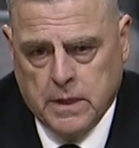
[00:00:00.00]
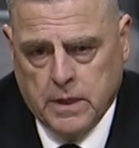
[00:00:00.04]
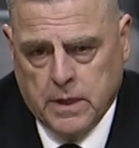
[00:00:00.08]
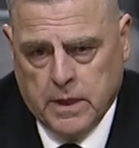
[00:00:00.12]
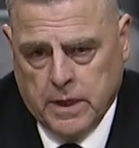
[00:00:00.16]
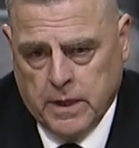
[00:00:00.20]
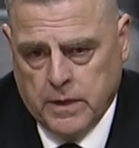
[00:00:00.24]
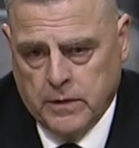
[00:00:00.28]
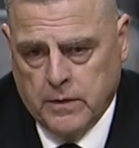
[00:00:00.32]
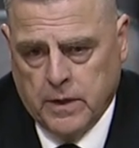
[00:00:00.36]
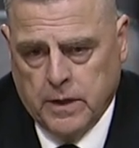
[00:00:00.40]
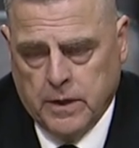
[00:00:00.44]

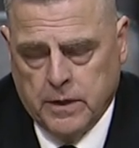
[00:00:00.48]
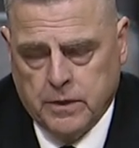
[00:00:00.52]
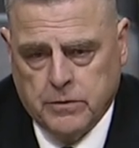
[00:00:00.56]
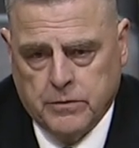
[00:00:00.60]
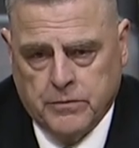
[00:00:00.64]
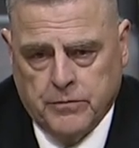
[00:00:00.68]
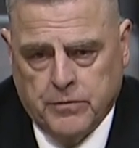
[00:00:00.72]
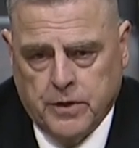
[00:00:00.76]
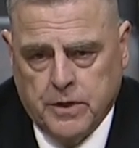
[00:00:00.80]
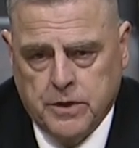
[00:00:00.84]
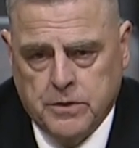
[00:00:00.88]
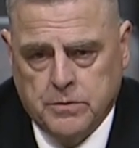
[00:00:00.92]
and they
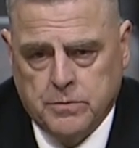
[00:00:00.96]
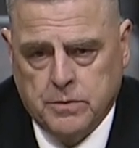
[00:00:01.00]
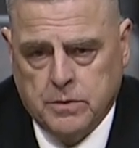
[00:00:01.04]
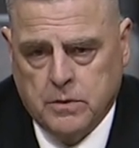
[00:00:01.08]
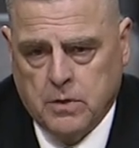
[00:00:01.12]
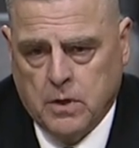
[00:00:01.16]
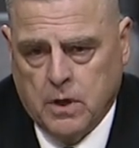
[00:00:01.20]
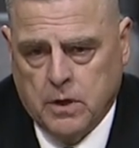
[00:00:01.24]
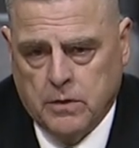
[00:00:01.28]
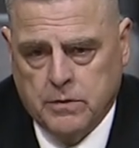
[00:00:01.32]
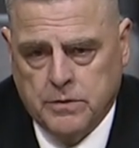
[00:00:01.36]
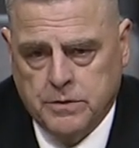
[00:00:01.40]
interface with
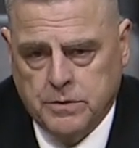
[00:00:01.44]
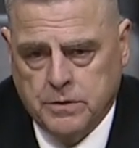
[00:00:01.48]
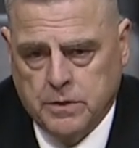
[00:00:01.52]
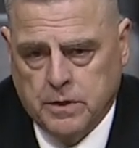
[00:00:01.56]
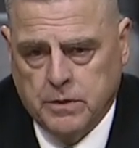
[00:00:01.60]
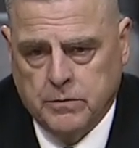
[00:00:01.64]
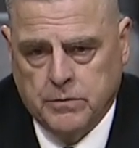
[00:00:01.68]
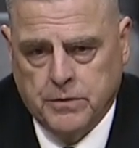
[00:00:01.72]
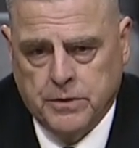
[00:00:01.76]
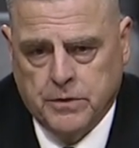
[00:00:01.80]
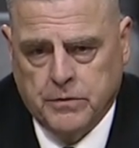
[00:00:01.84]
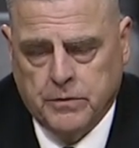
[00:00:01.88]
Congress and
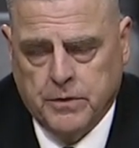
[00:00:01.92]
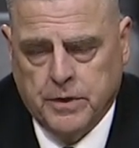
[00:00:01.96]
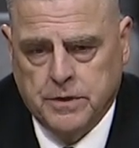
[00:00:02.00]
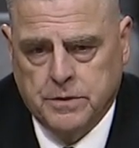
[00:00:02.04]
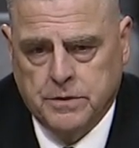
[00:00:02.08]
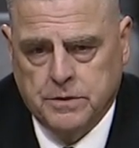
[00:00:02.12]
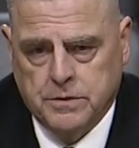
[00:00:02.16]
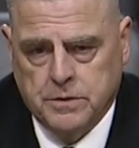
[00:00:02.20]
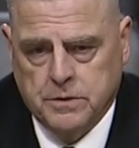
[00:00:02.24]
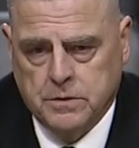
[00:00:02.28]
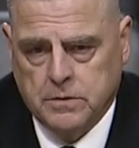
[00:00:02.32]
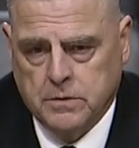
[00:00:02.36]
other
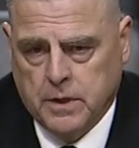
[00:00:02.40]
interagencies.